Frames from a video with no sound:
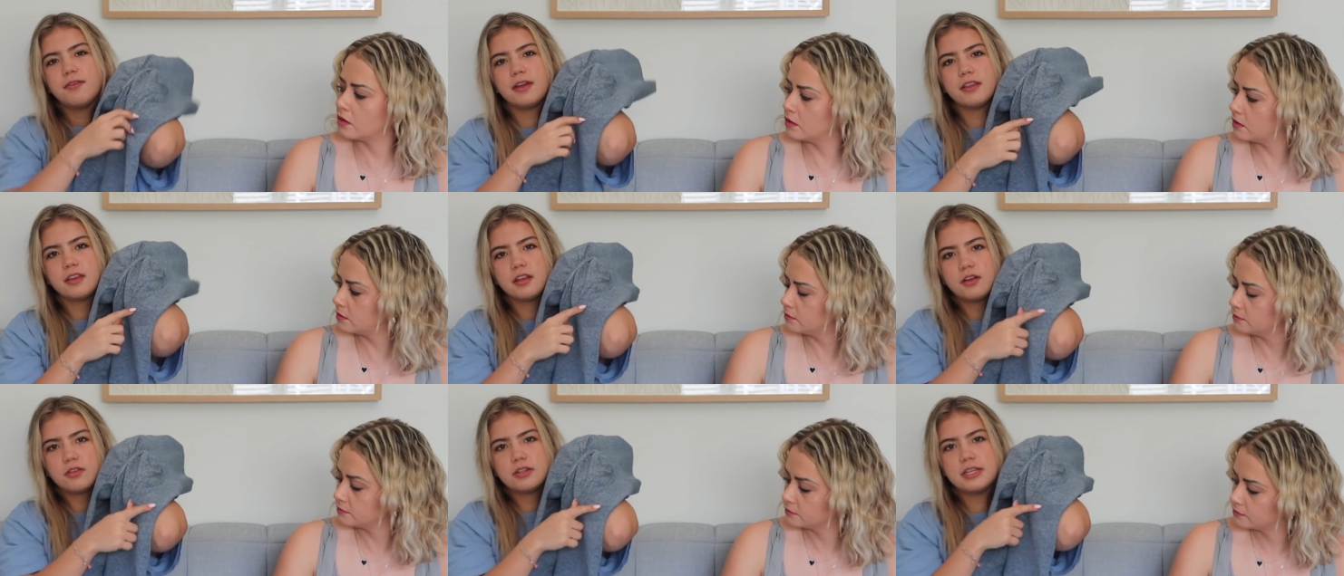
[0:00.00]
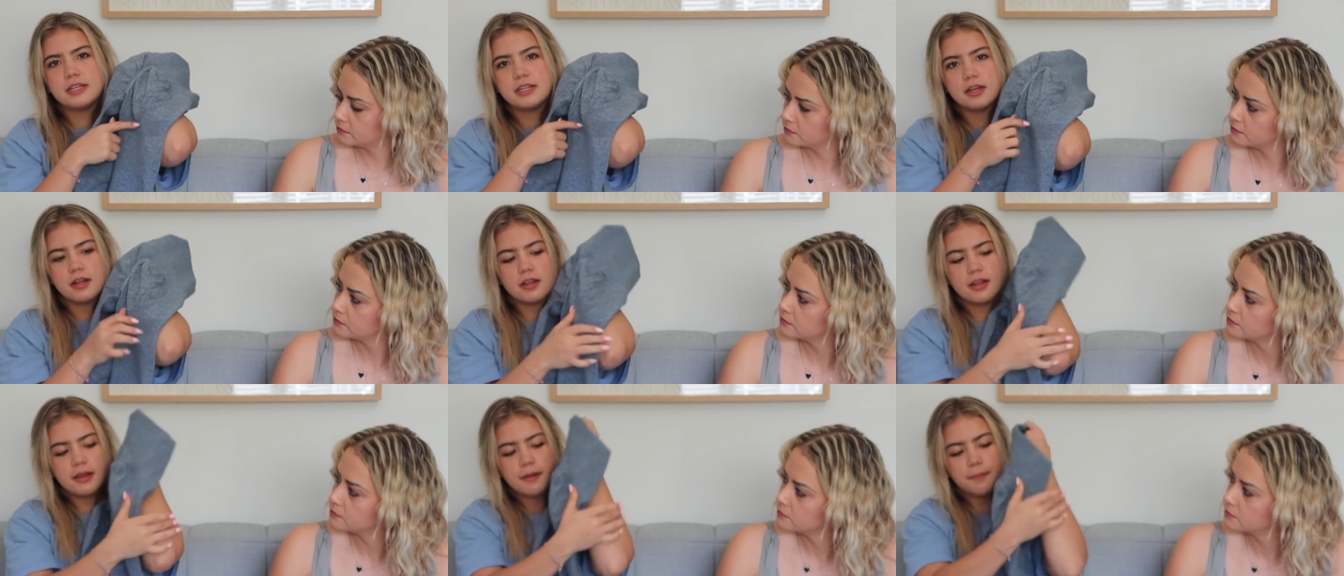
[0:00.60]
Speaker 1: color. Like, little
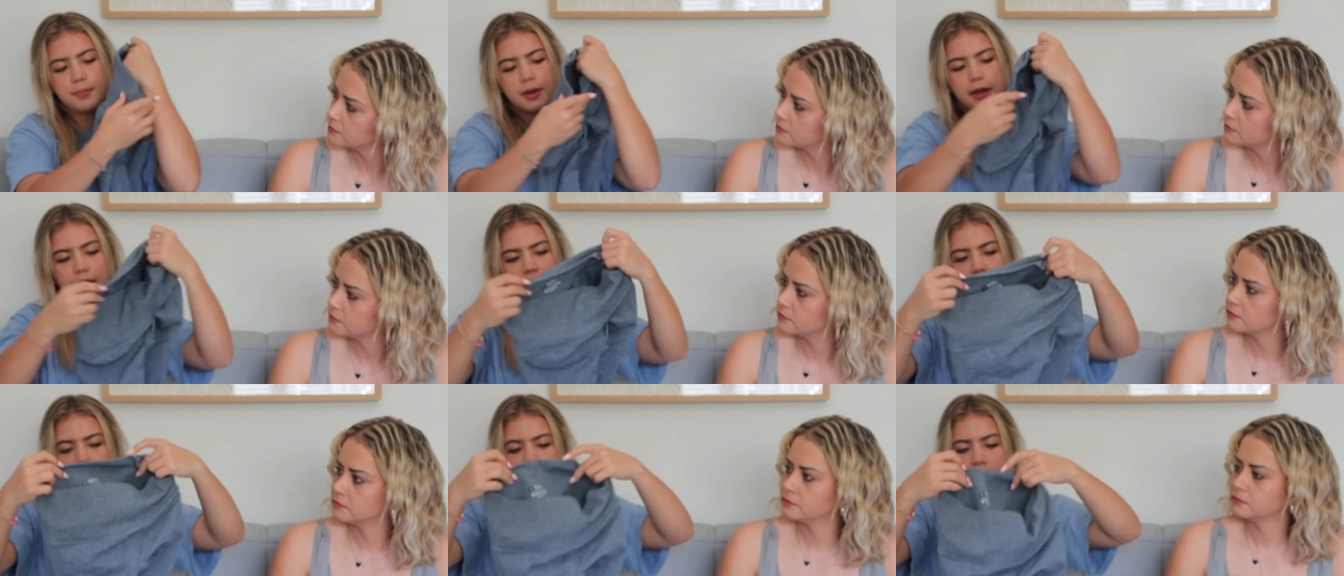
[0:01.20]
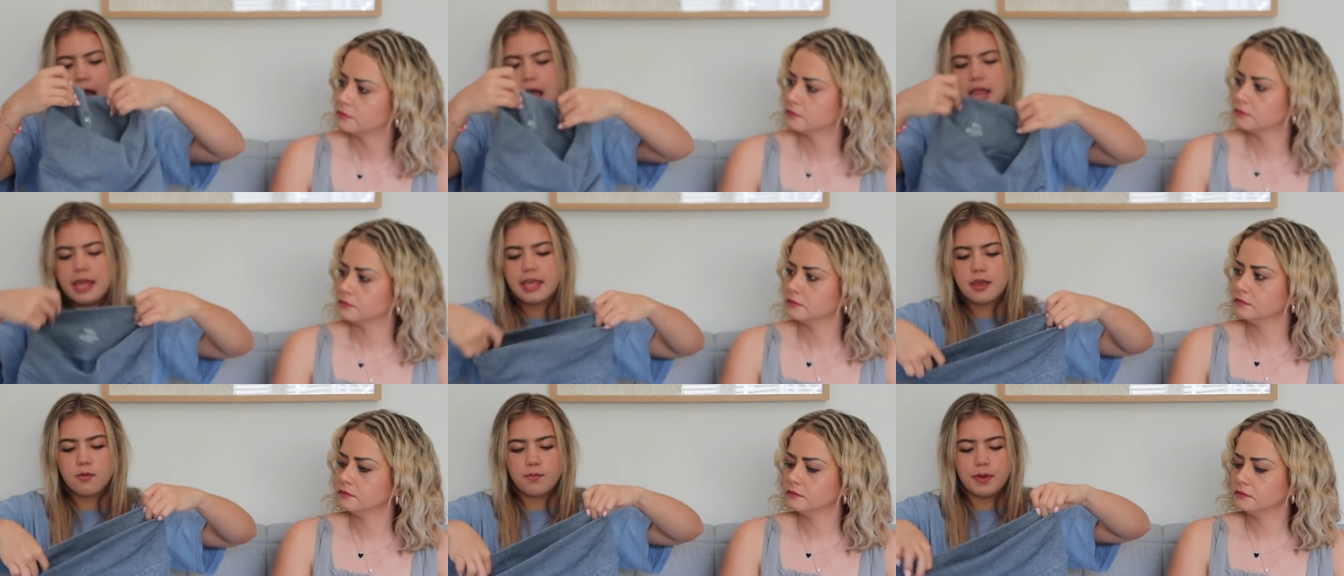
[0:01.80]
detailing, but I like
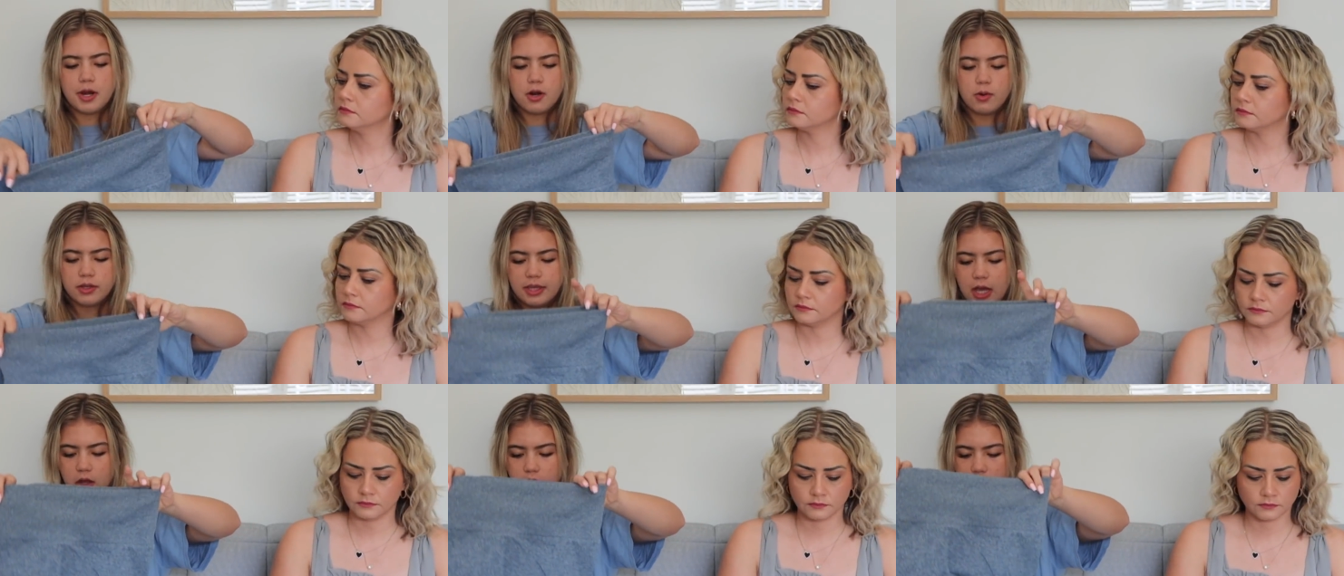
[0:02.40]
it better without